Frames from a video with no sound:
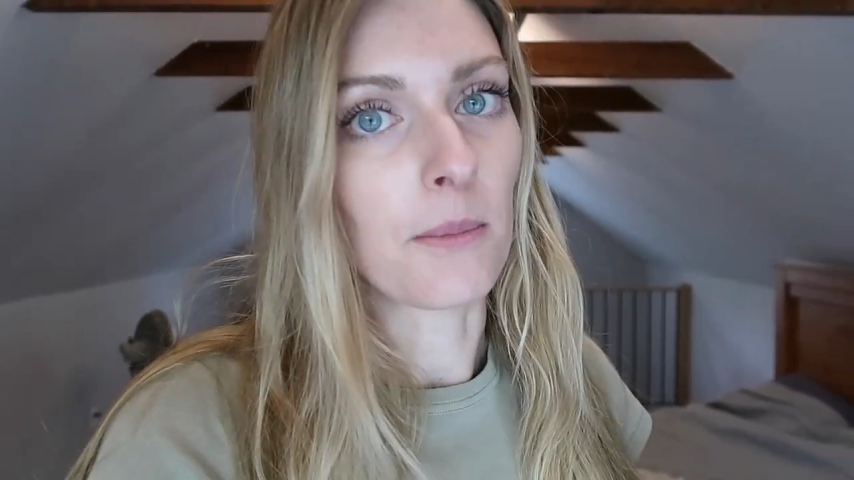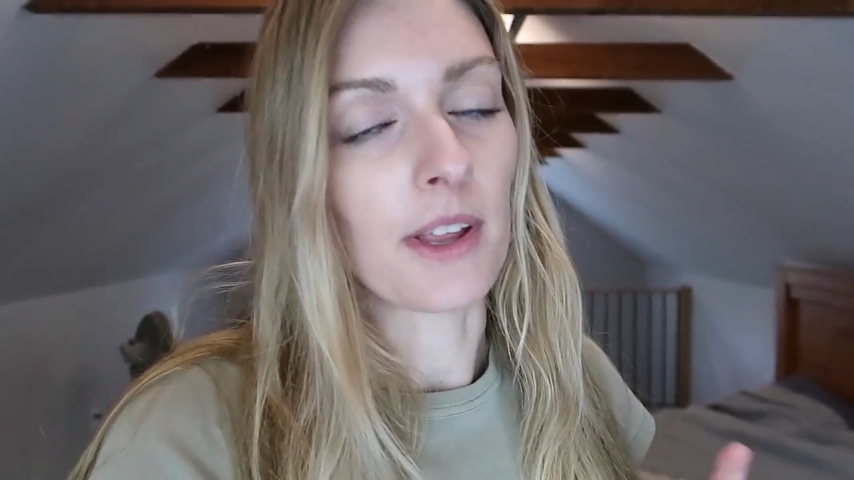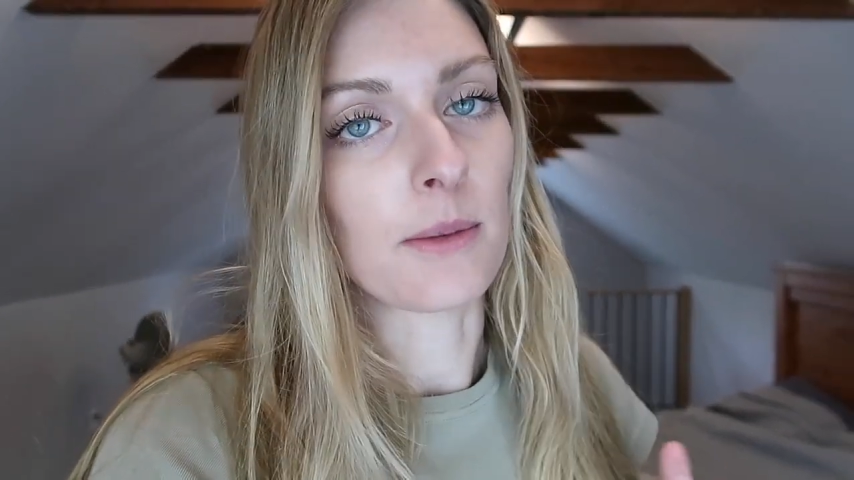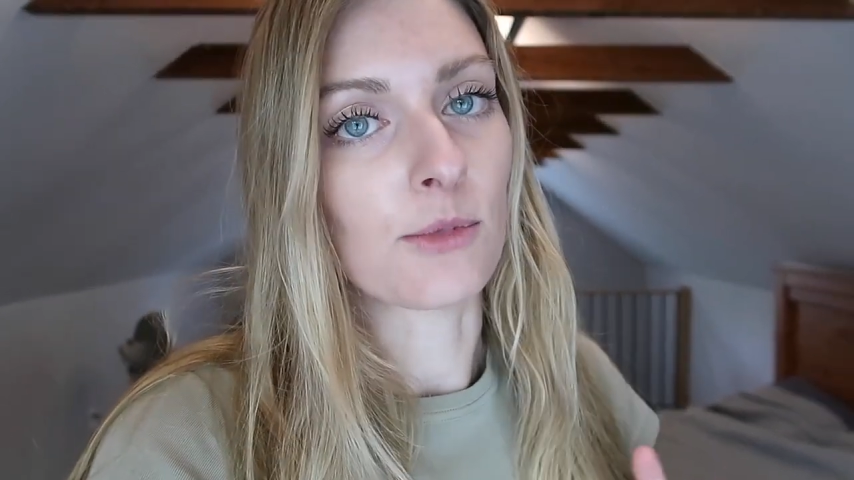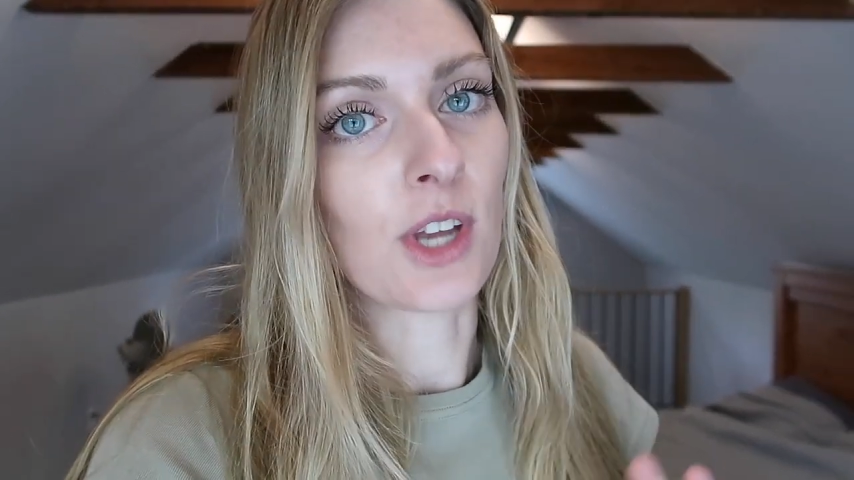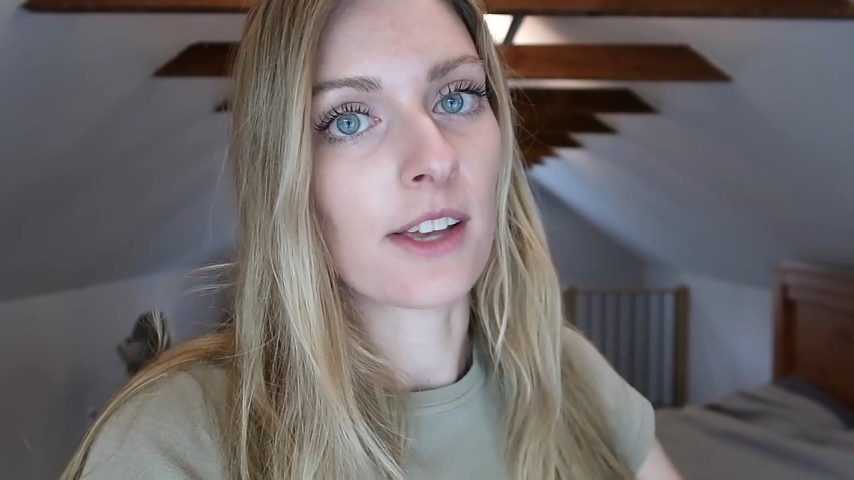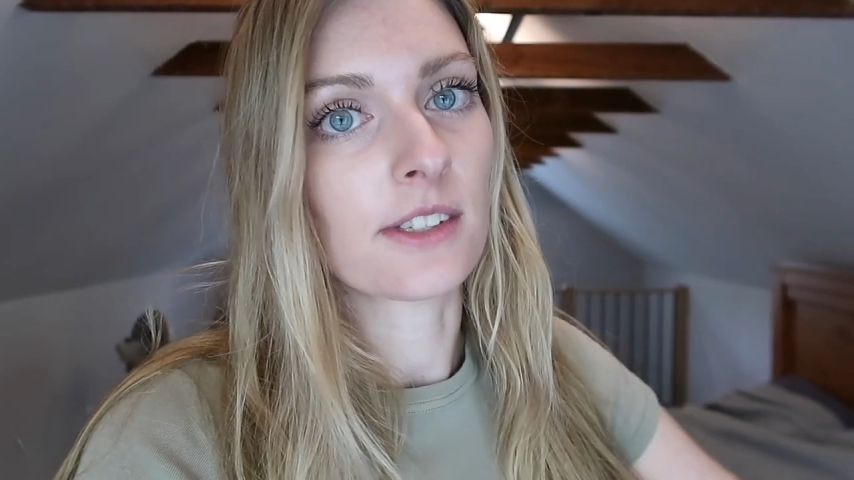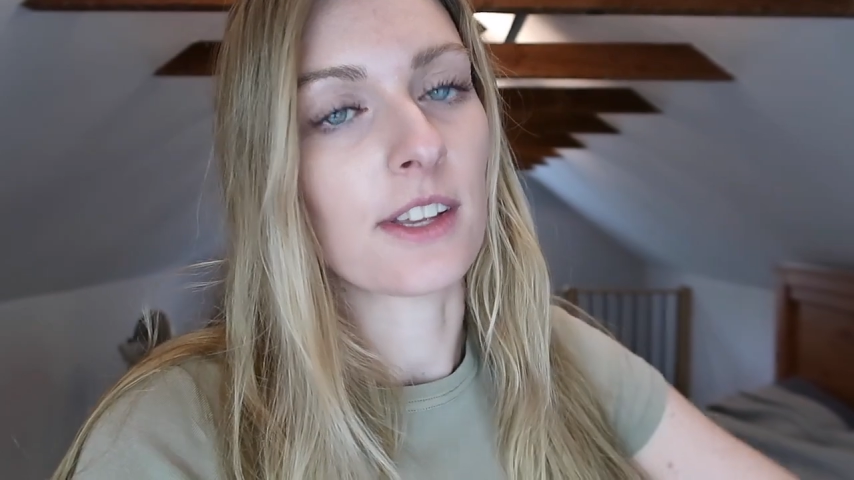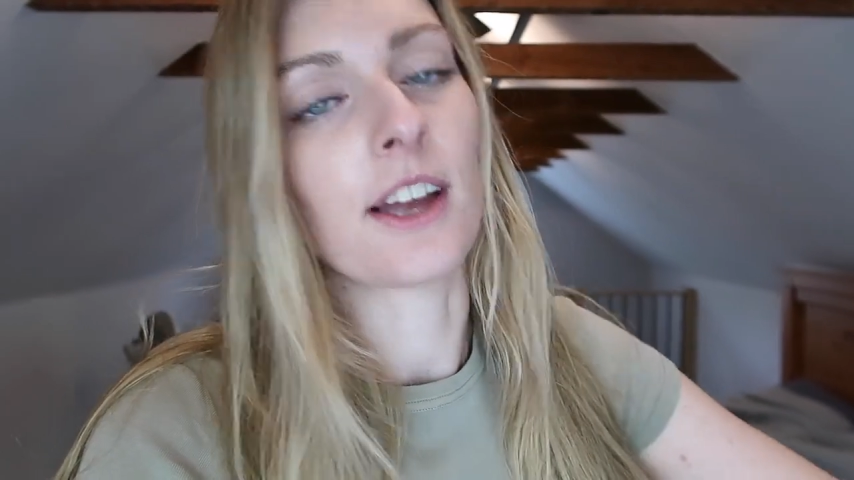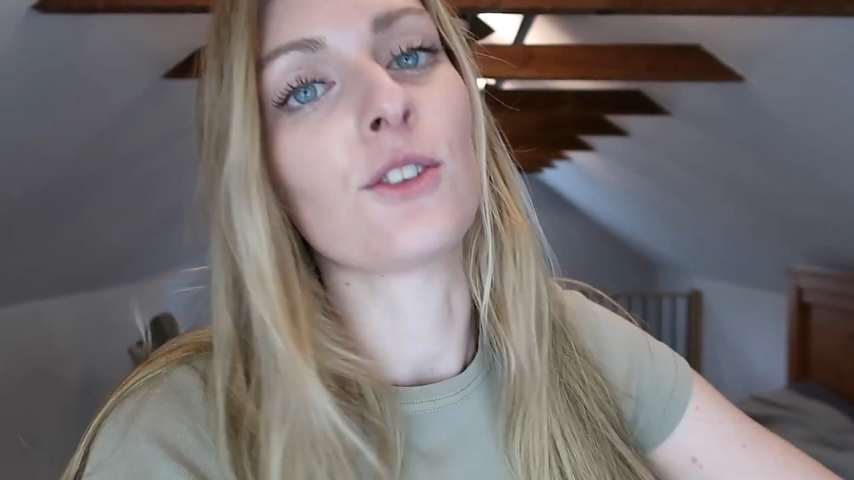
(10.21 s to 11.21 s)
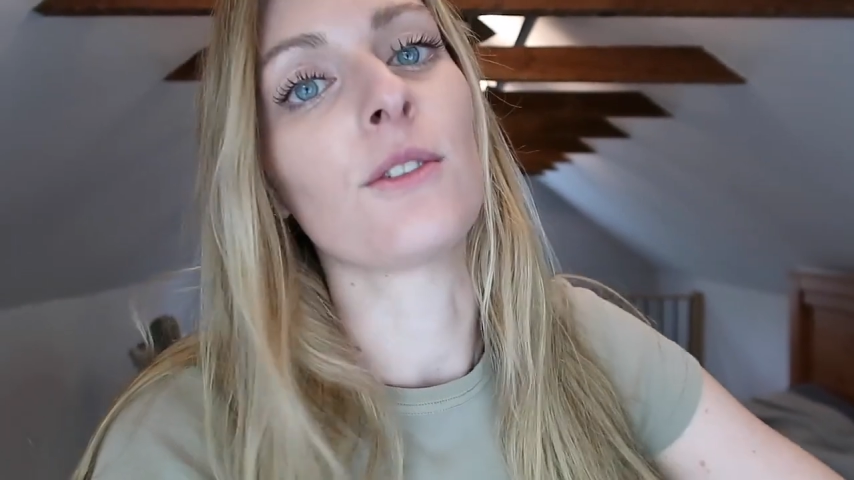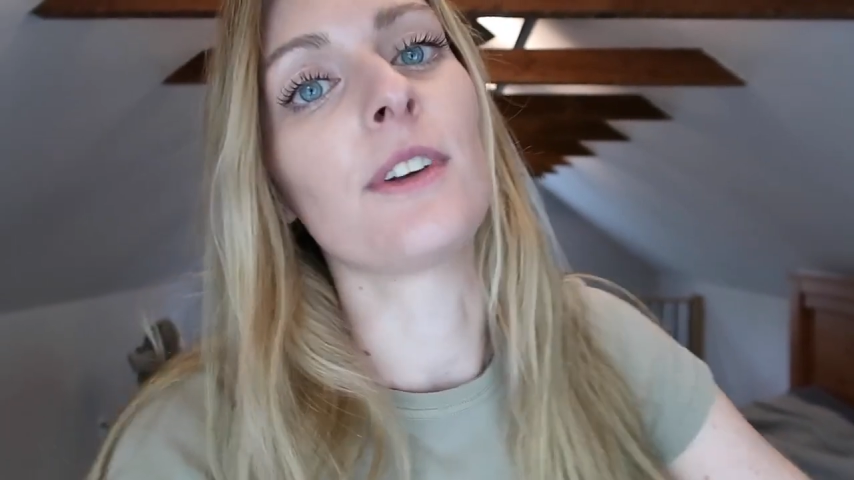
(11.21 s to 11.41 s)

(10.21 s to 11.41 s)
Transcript: my name's Jess and I do